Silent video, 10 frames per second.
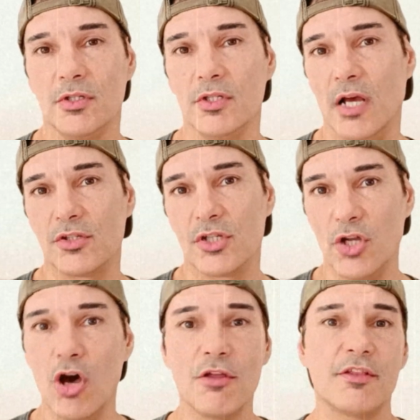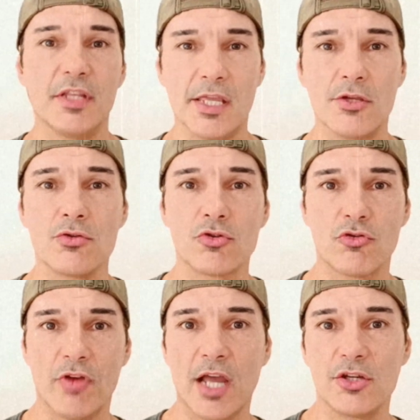you know, it's an earthly
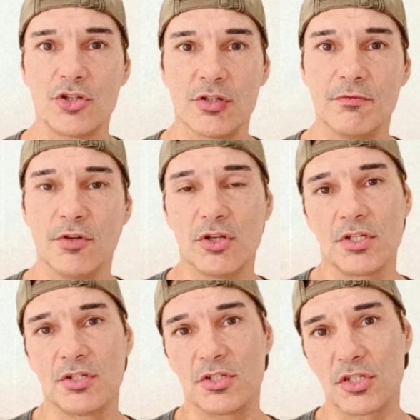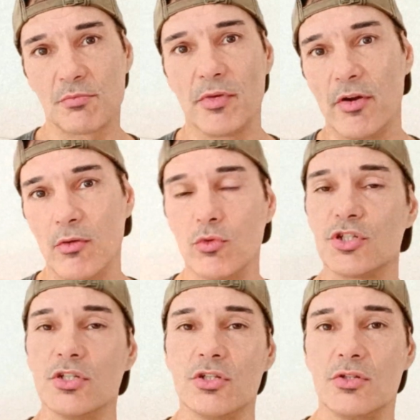creation versus the spirit,
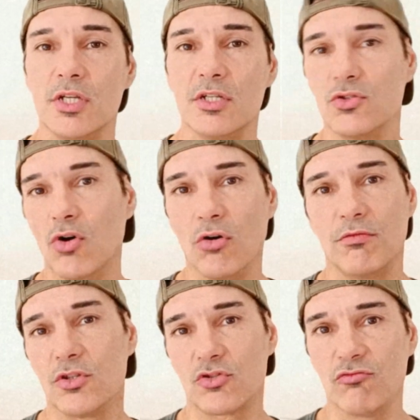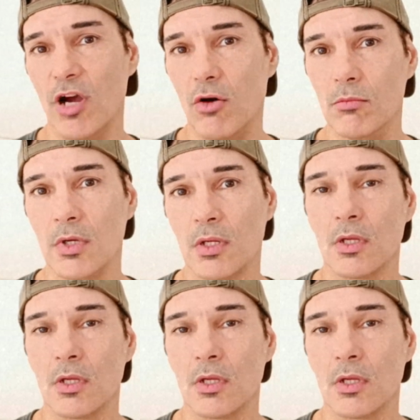which is, is not of this realm.